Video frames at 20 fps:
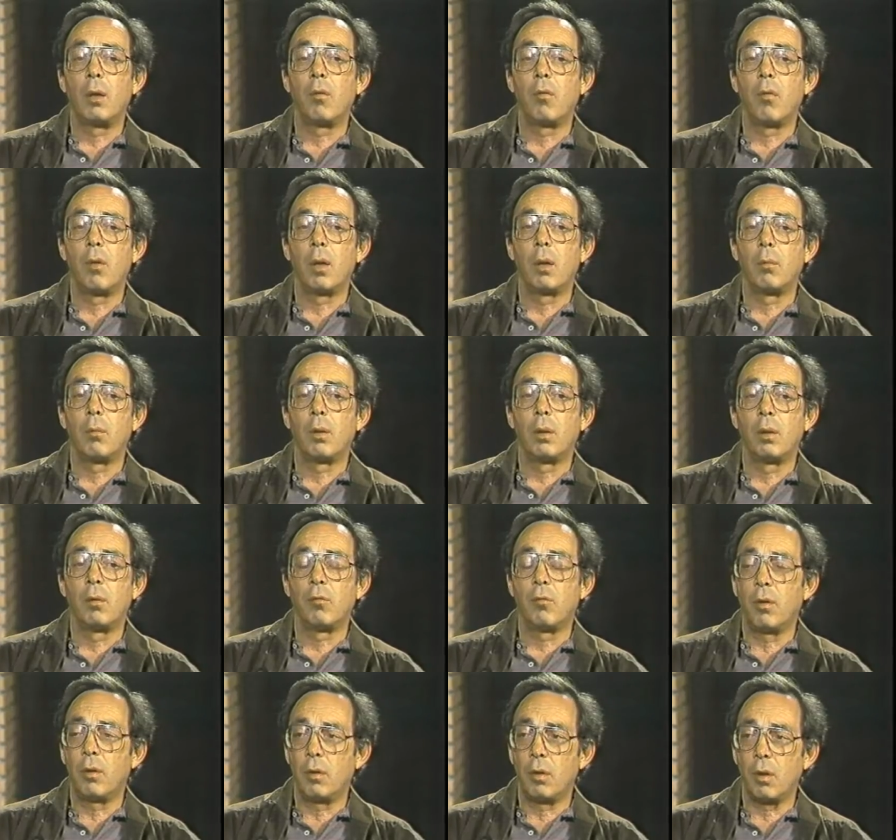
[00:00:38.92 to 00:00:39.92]
things that we
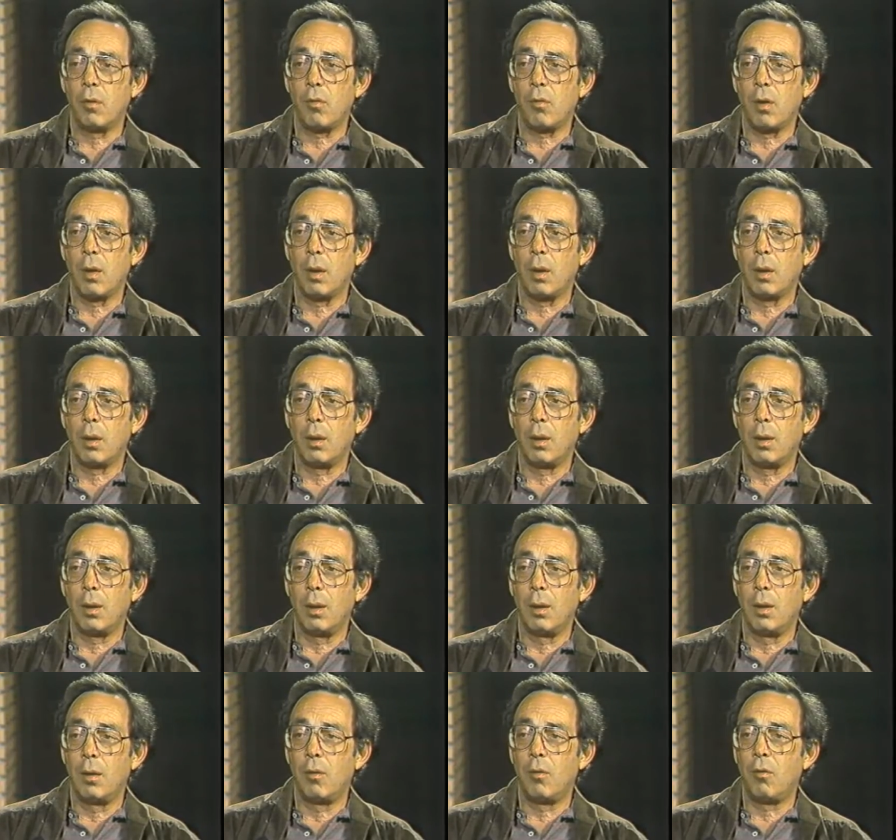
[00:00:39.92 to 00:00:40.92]
are focused on
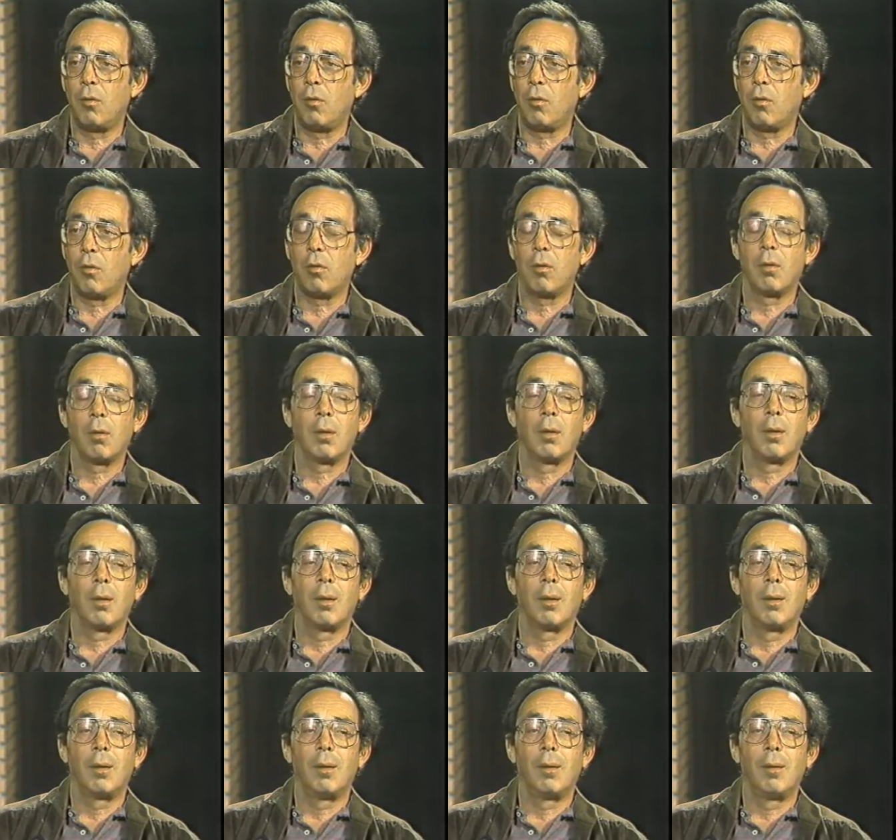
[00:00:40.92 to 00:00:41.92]
is
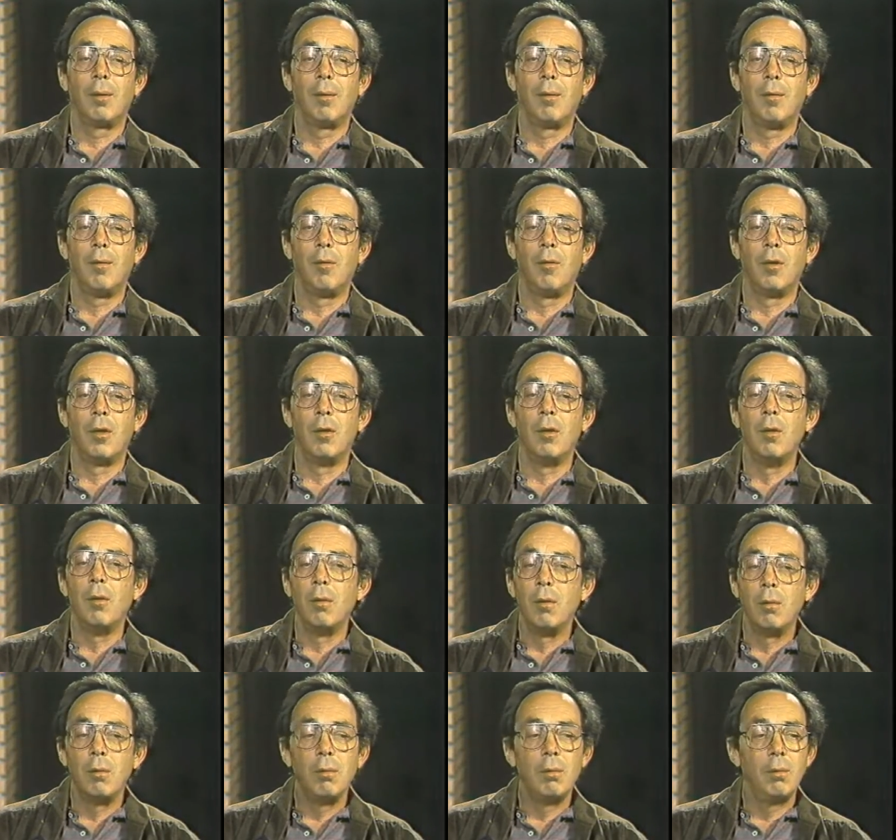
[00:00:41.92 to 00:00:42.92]
the
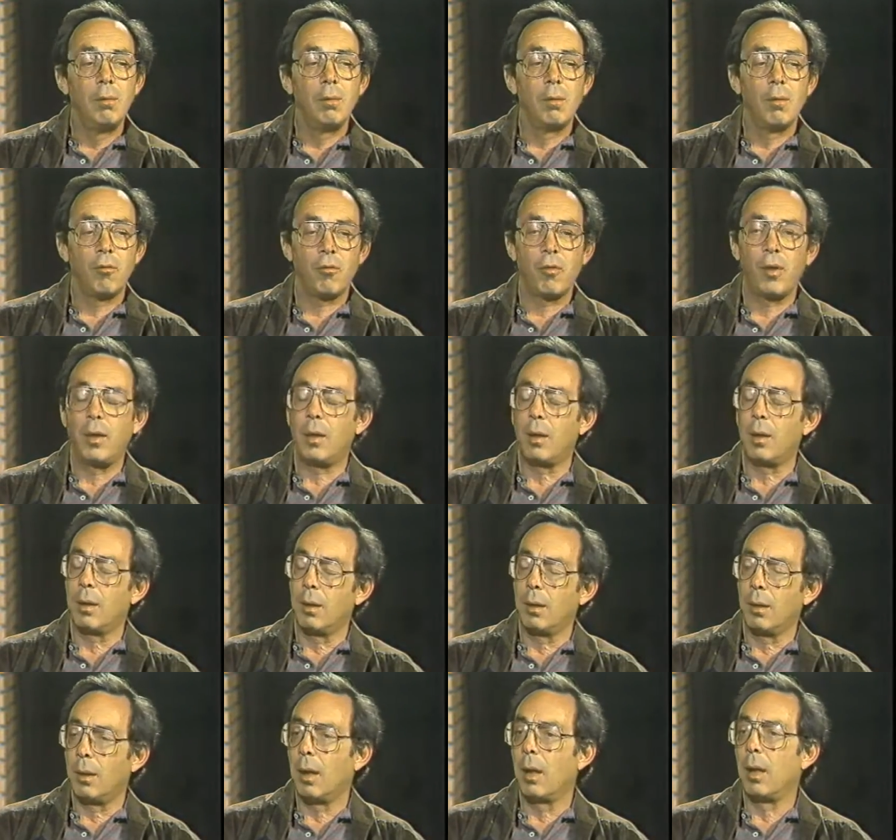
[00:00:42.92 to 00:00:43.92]
new fake
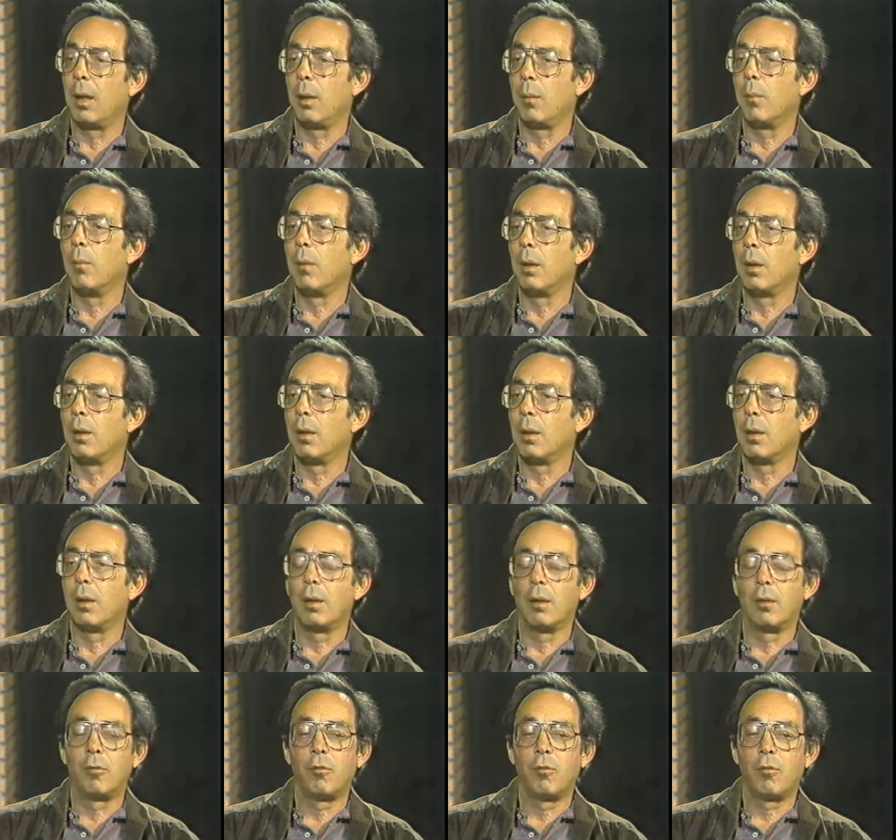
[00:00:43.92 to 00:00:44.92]
game
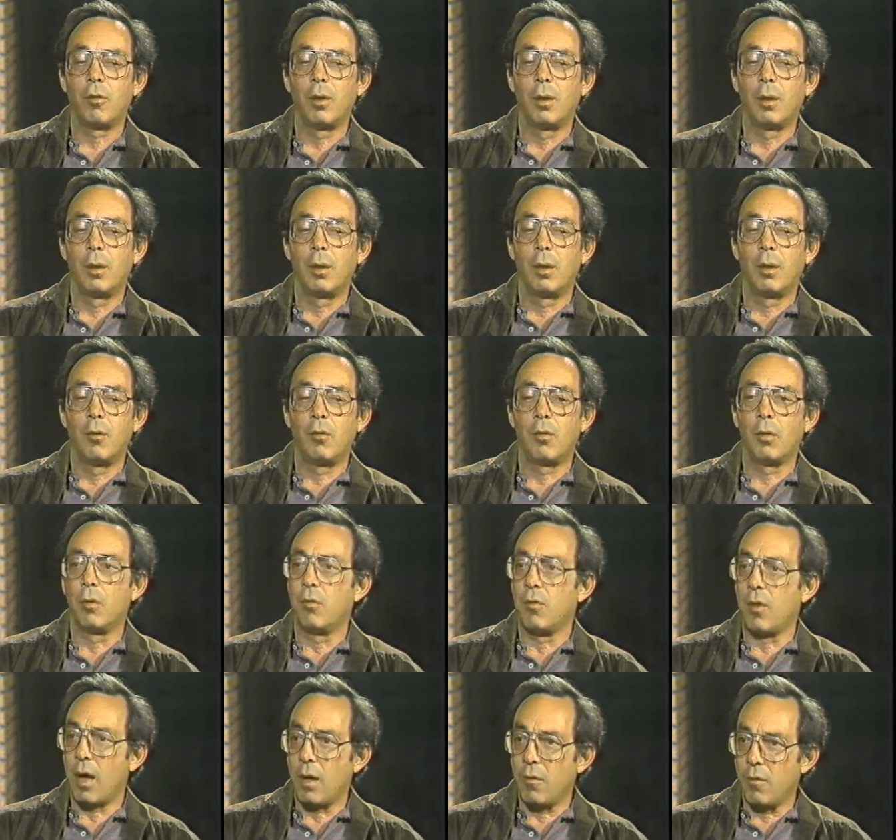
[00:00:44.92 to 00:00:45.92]
of
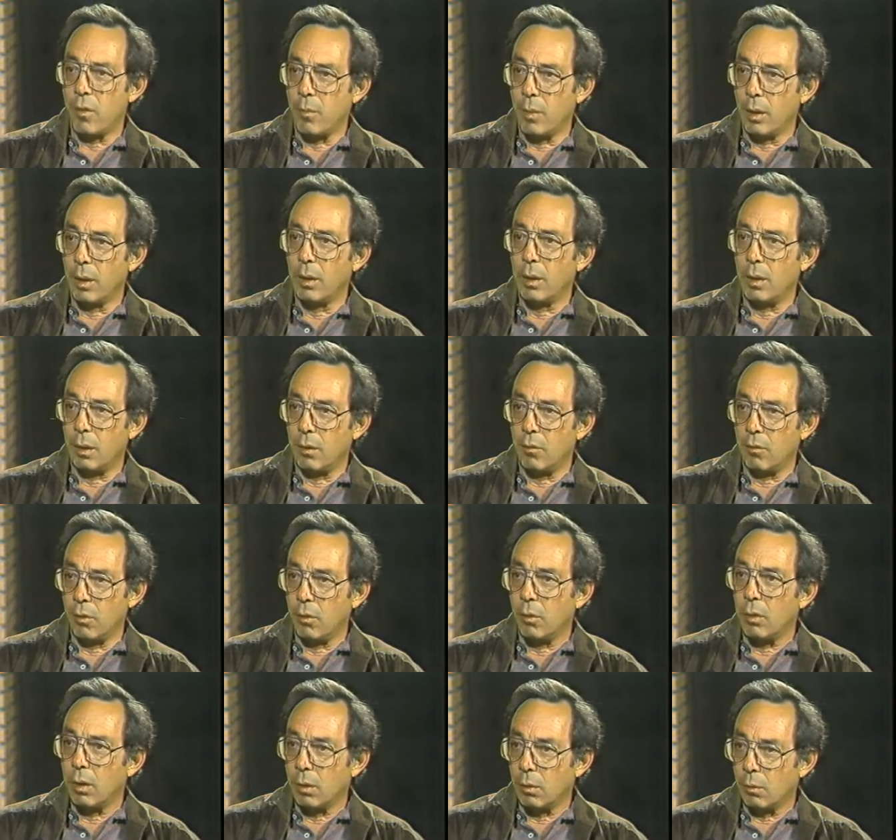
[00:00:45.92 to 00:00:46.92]
survivability of
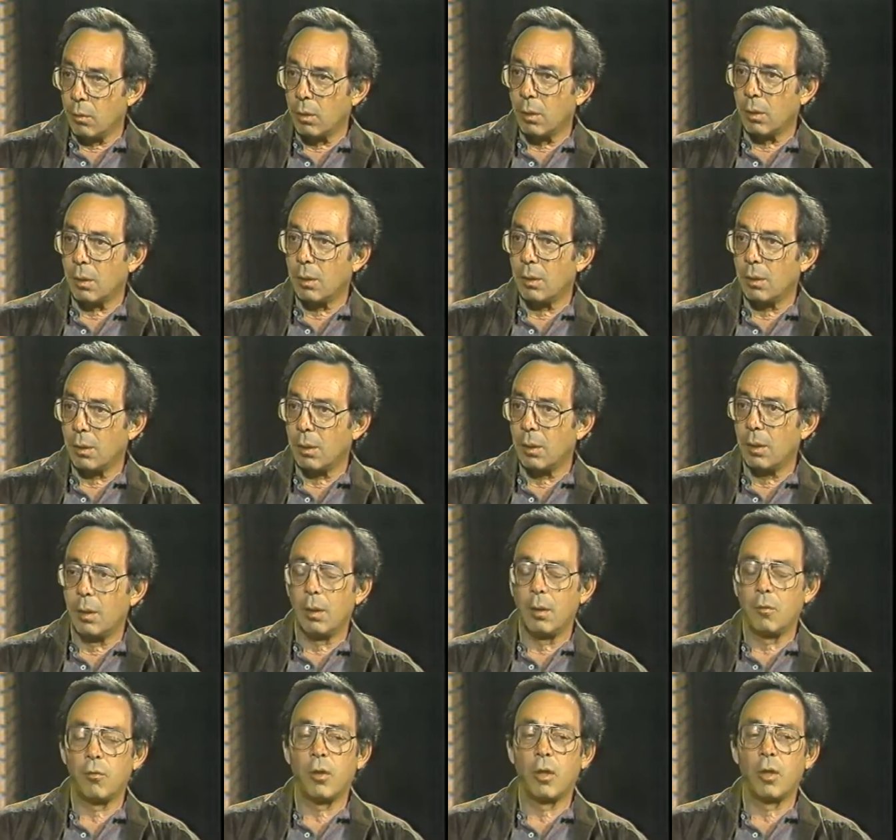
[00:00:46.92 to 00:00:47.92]
nuclear war,
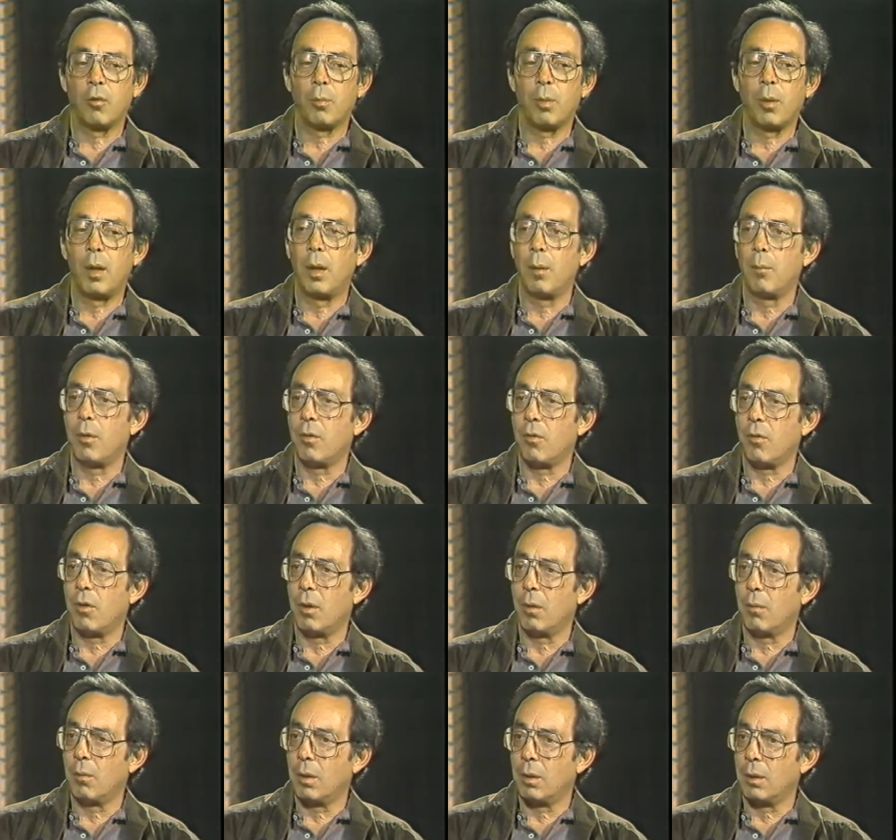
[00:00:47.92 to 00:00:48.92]
a false
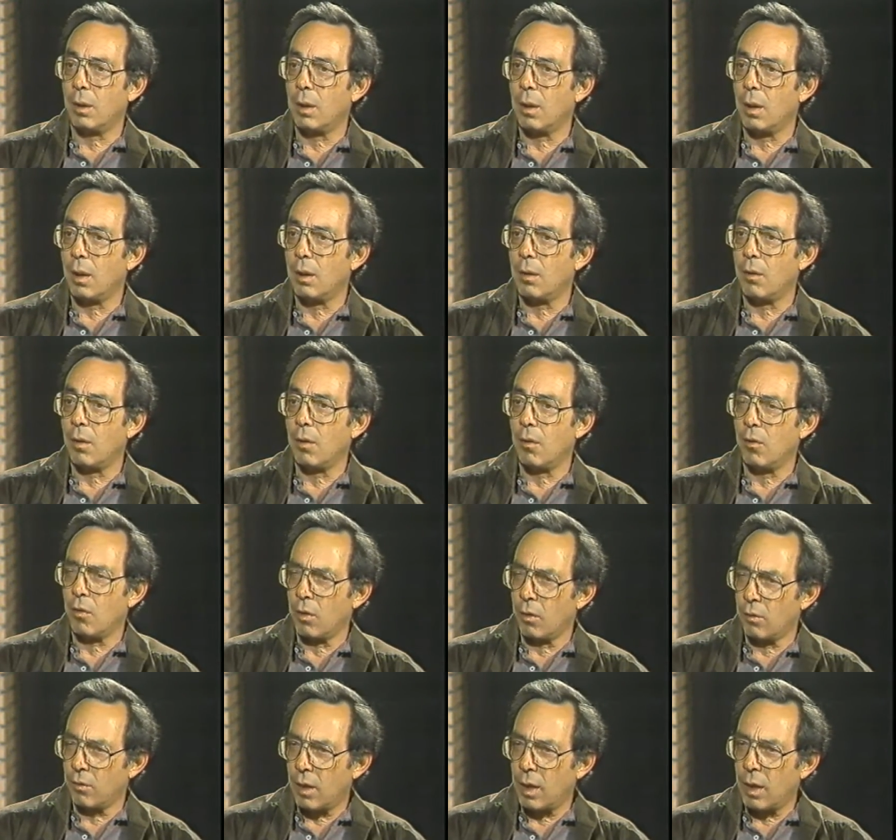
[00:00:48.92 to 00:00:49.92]
promise that one can
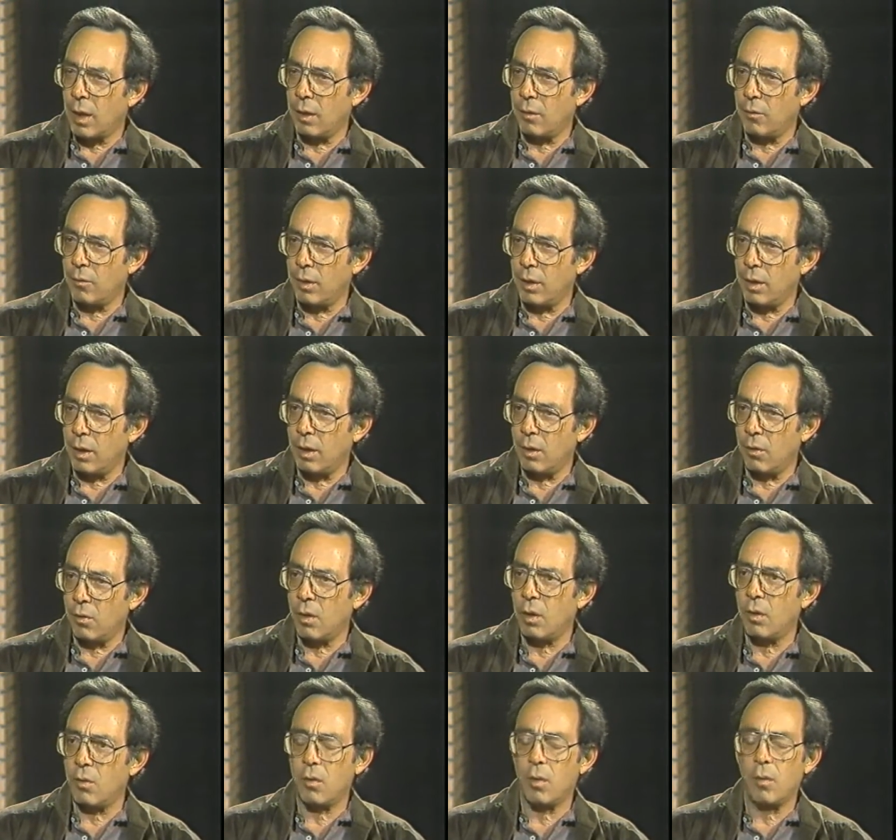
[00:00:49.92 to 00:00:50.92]
survive in any
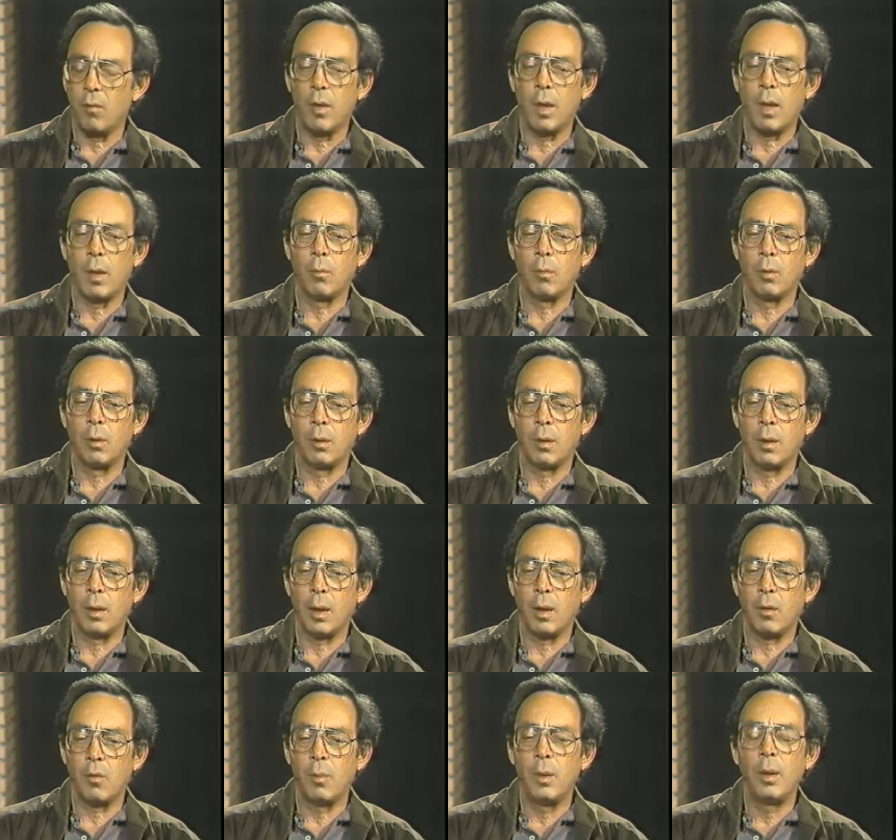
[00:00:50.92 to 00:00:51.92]
sense of that word that
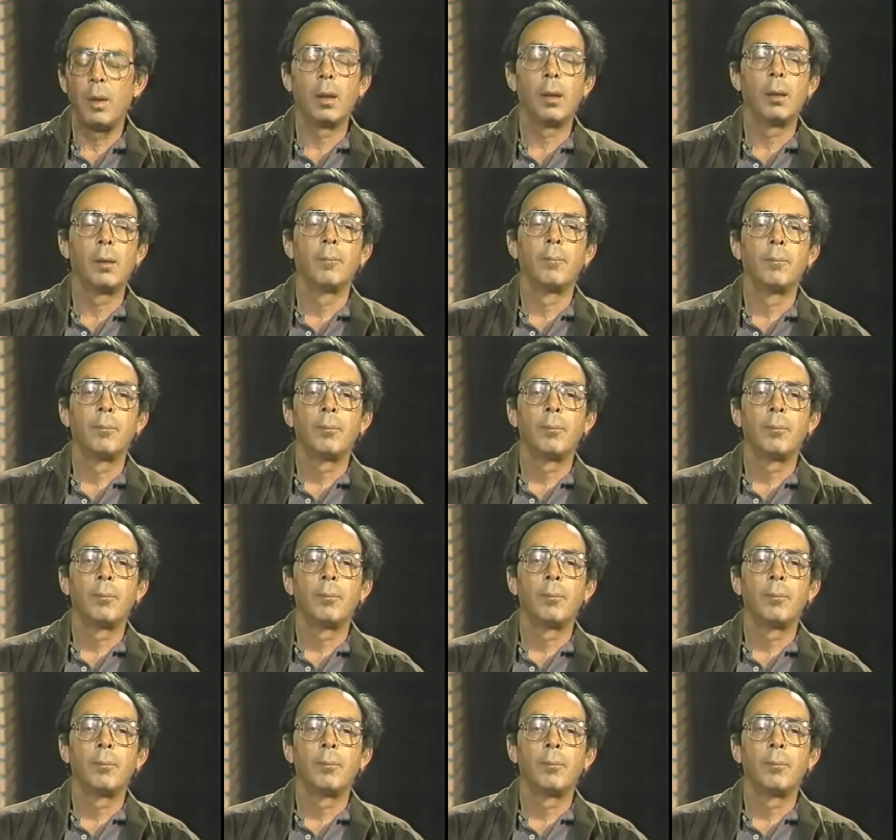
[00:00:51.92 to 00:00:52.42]
has meaning.